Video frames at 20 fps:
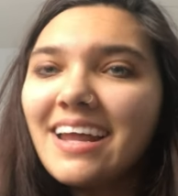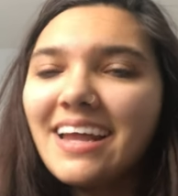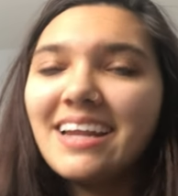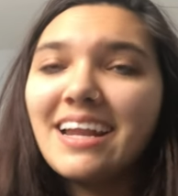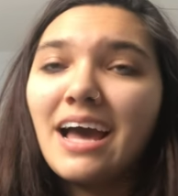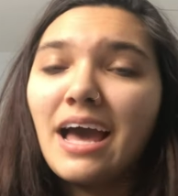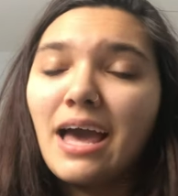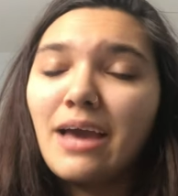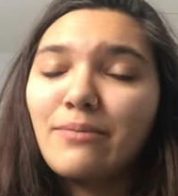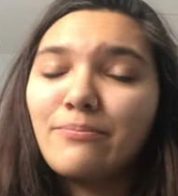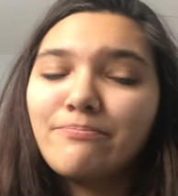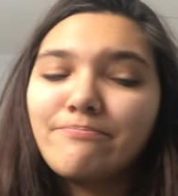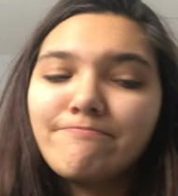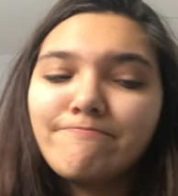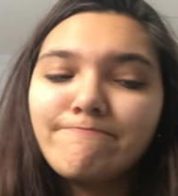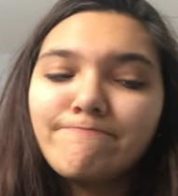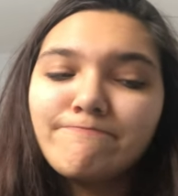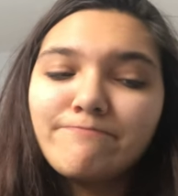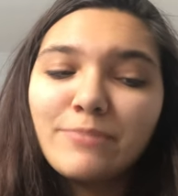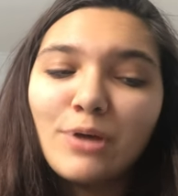And I
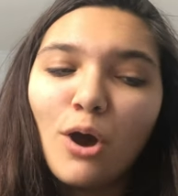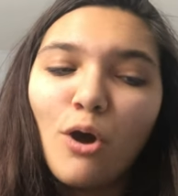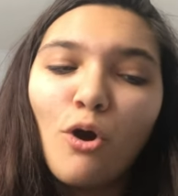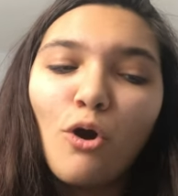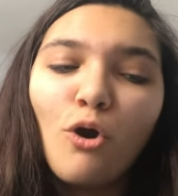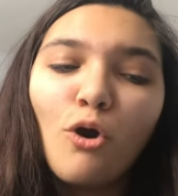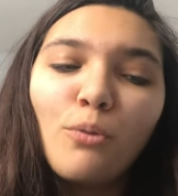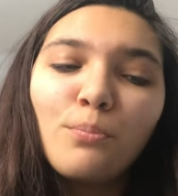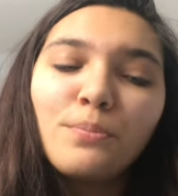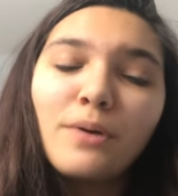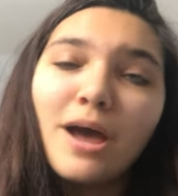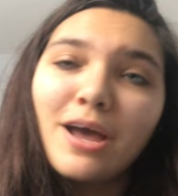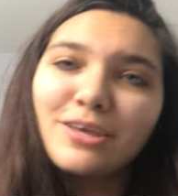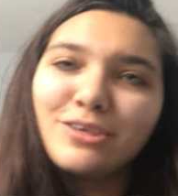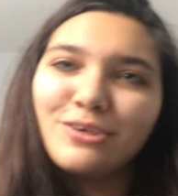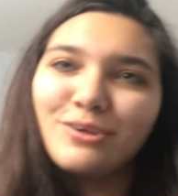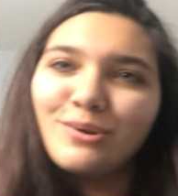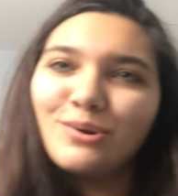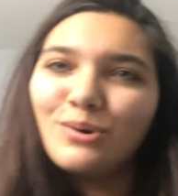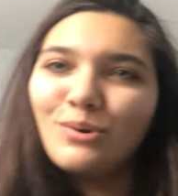hope
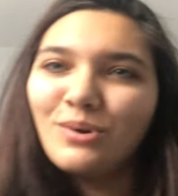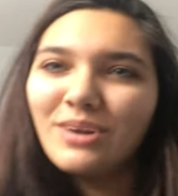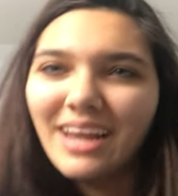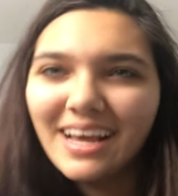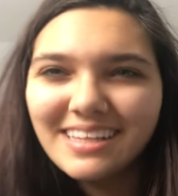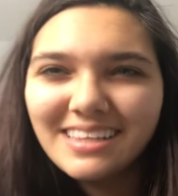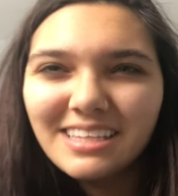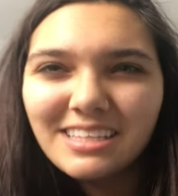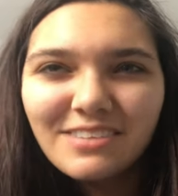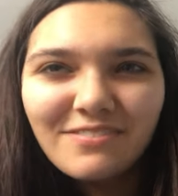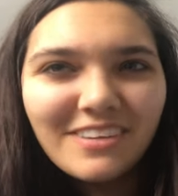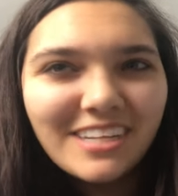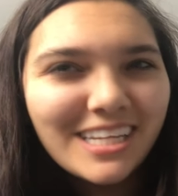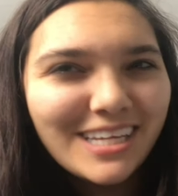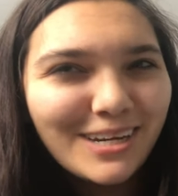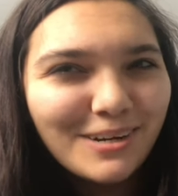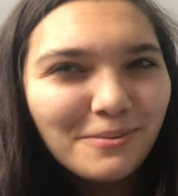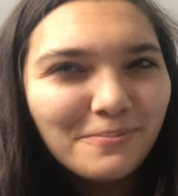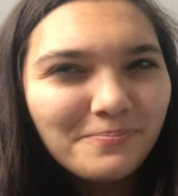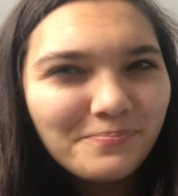you like this
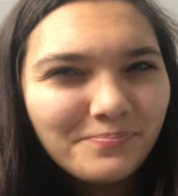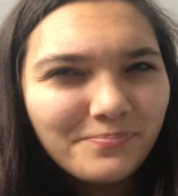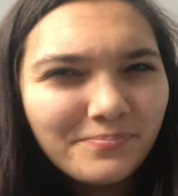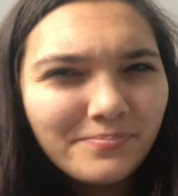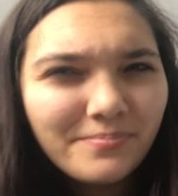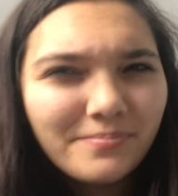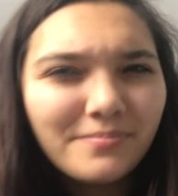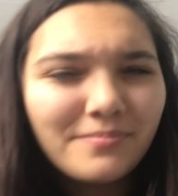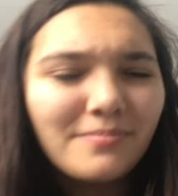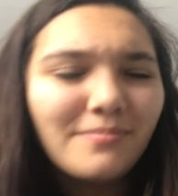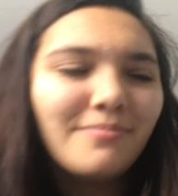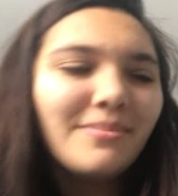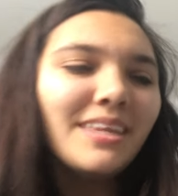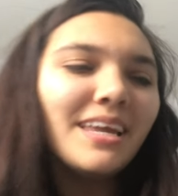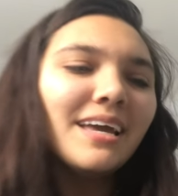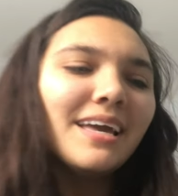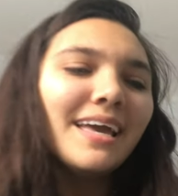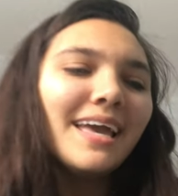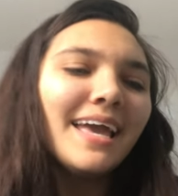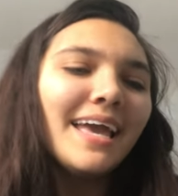video,
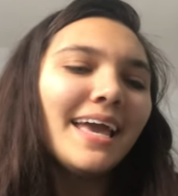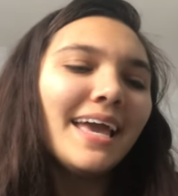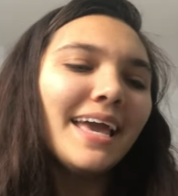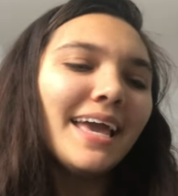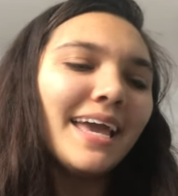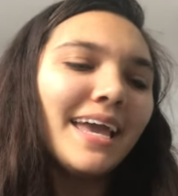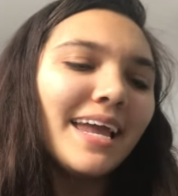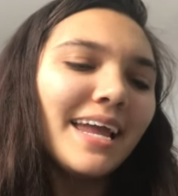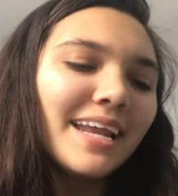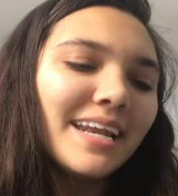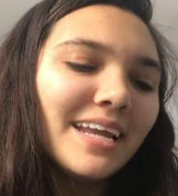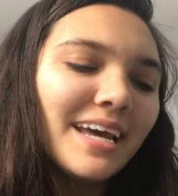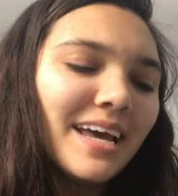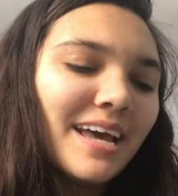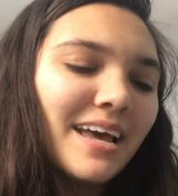and